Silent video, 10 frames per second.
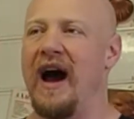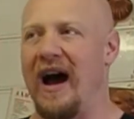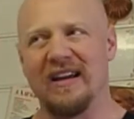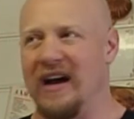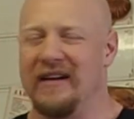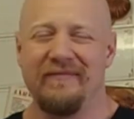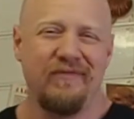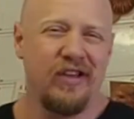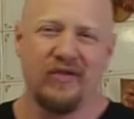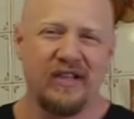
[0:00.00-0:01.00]
I
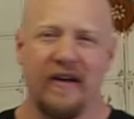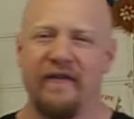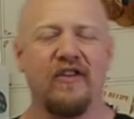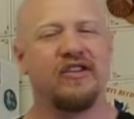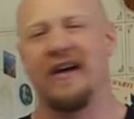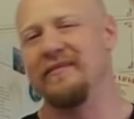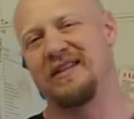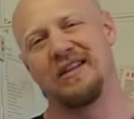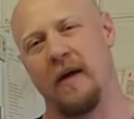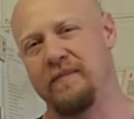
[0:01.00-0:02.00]
used it a few times,
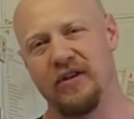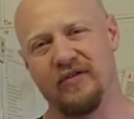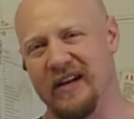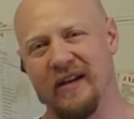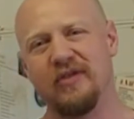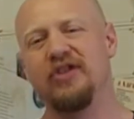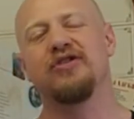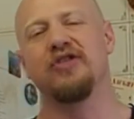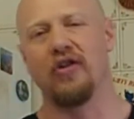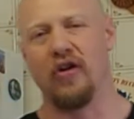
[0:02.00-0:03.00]
stopped using it. It was
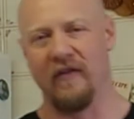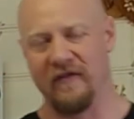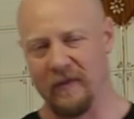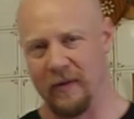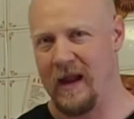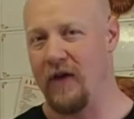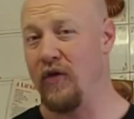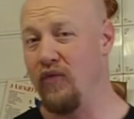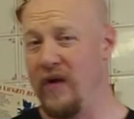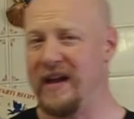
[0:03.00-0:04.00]
just uncomfortable. Now
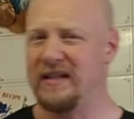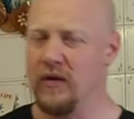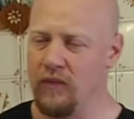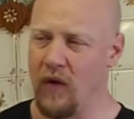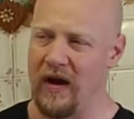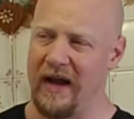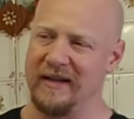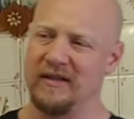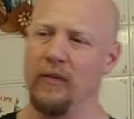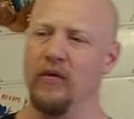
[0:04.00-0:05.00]
the reason
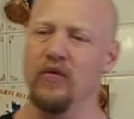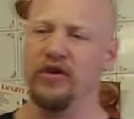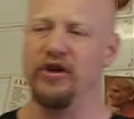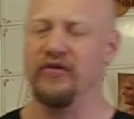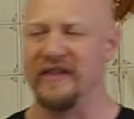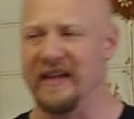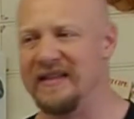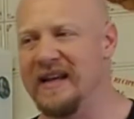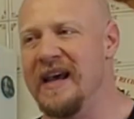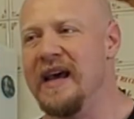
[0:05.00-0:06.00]
someone would use
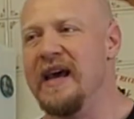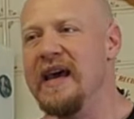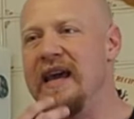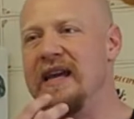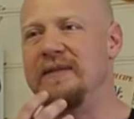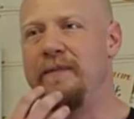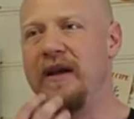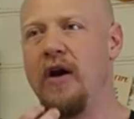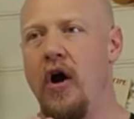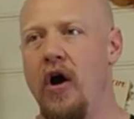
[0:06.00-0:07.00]
this is
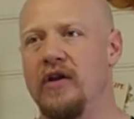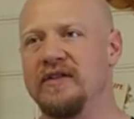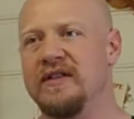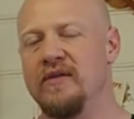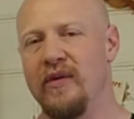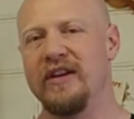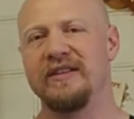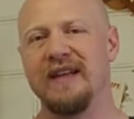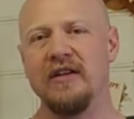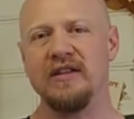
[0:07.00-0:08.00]
because when you
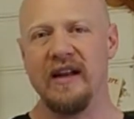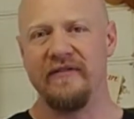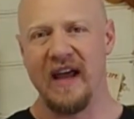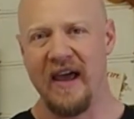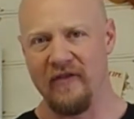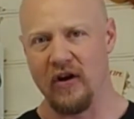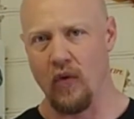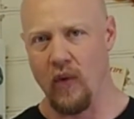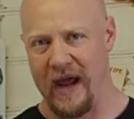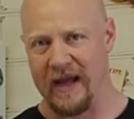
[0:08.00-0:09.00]
start to lift heavier
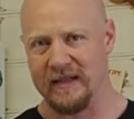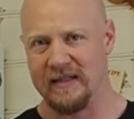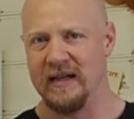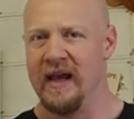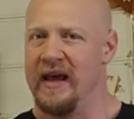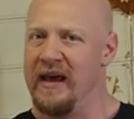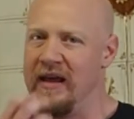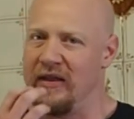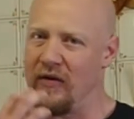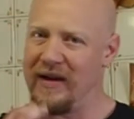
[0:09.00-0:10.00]
weights,
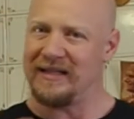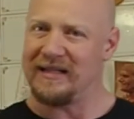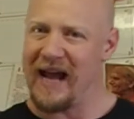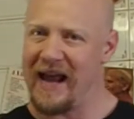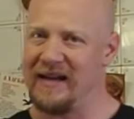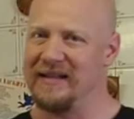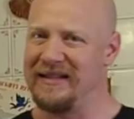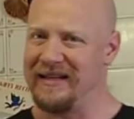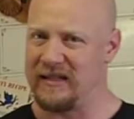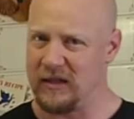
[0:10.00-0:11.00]
there is a
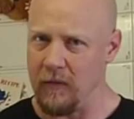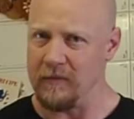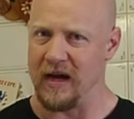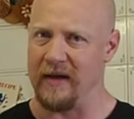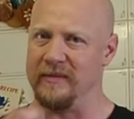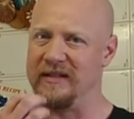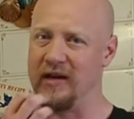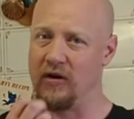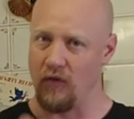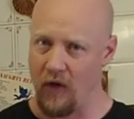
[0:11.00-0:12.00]
tendency sometimes to
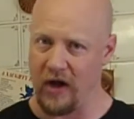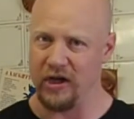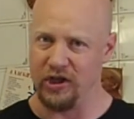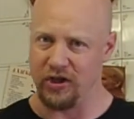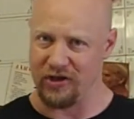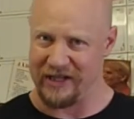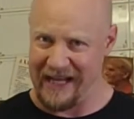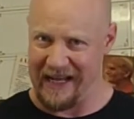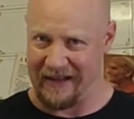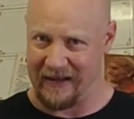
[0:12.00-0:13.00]
grind your
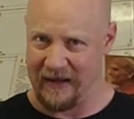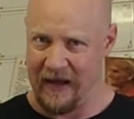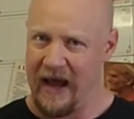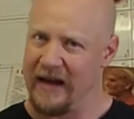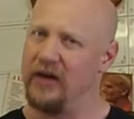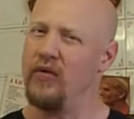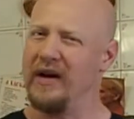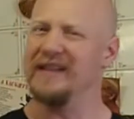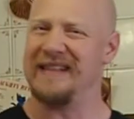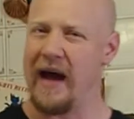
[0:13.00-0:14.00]
teeth. You don't
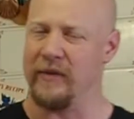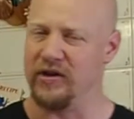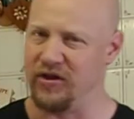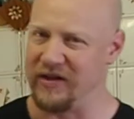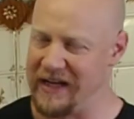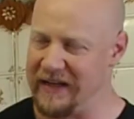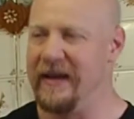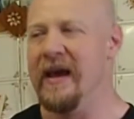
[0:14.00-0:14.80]
want to damage your teeth.